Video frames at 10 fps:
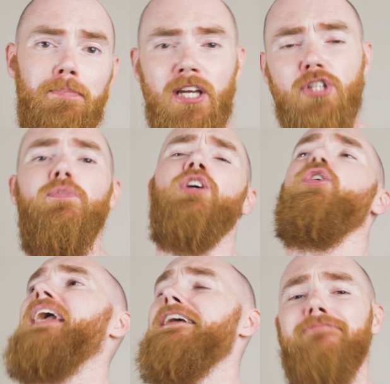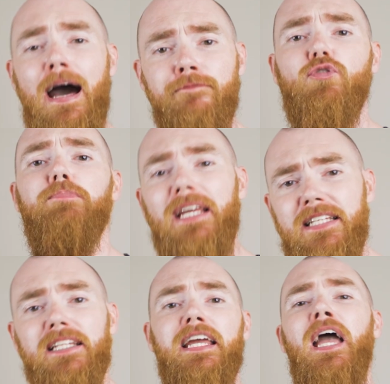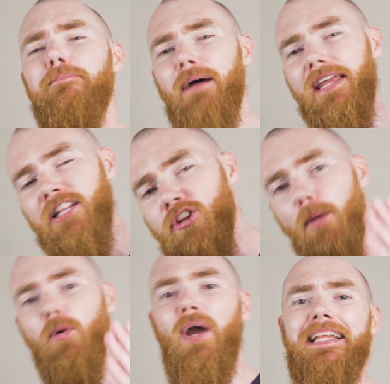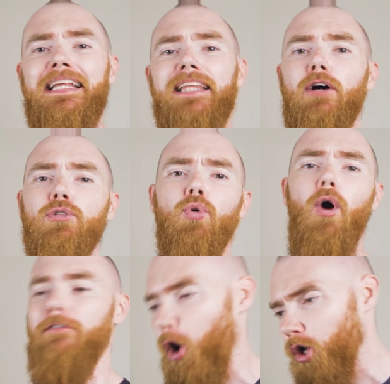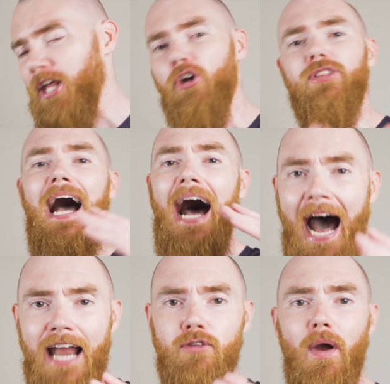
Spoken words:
Because we're going to get rammed repeatedly by the double-headed dildo of Holyrood and